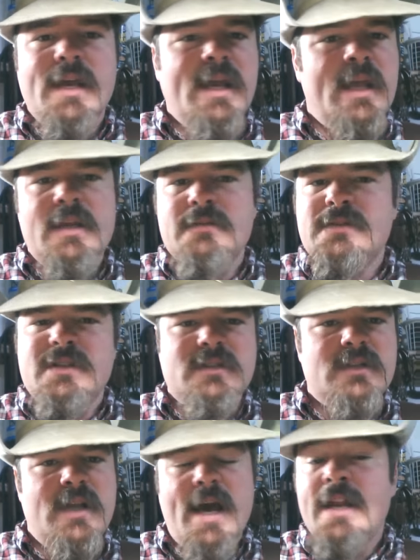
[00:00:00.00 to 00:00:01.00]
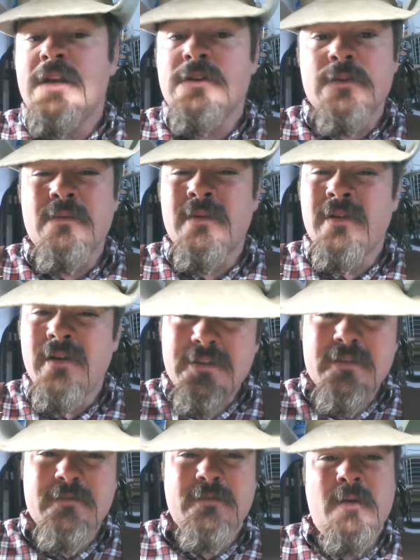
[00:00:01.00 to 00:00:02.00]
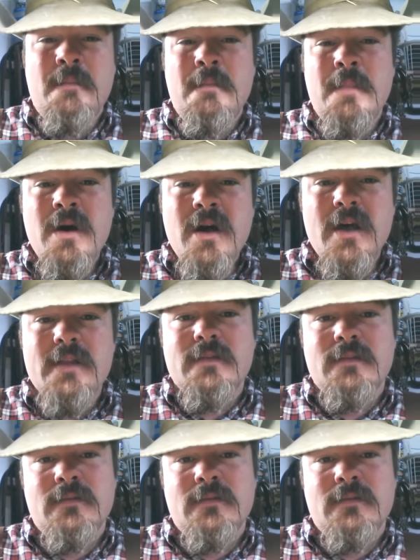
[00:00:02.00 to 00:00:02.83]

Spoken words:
And it was just, I didn't do nothing for a month.